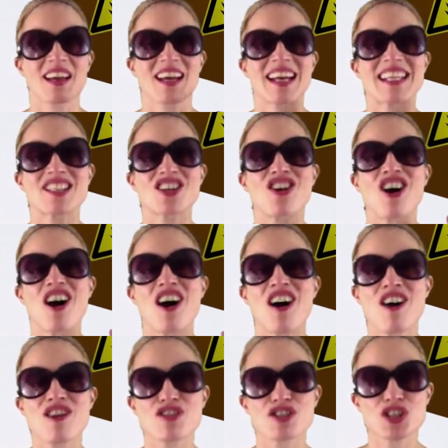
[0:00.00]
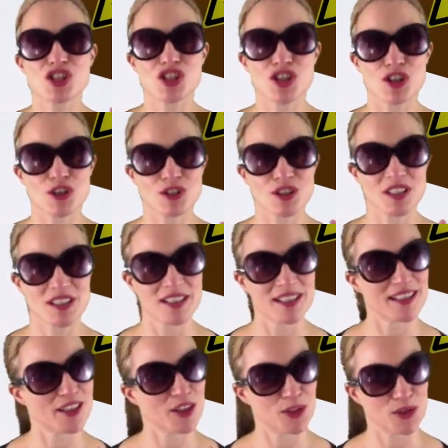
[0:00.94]
Être
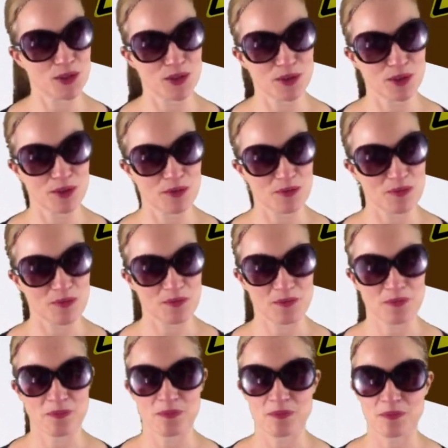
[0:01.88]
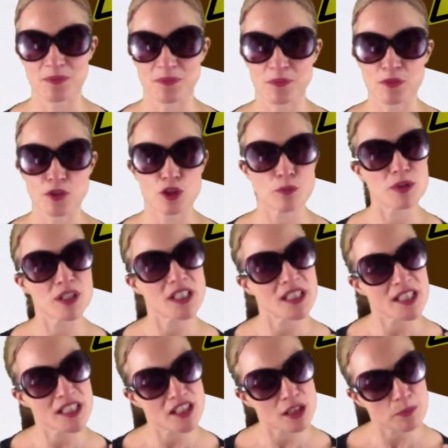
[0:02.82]
enchanté que. To be
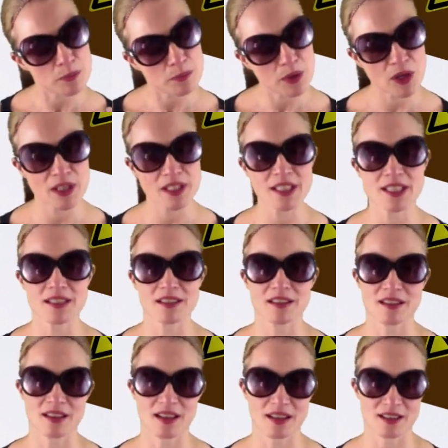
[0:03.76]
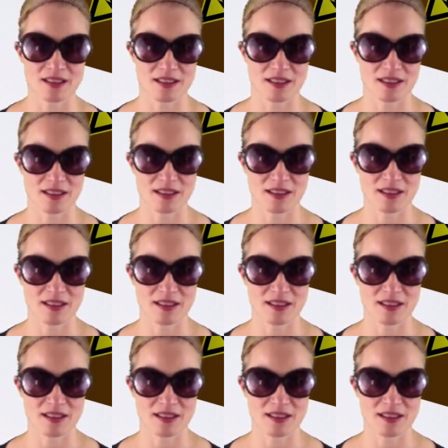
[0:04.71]
disappointed that.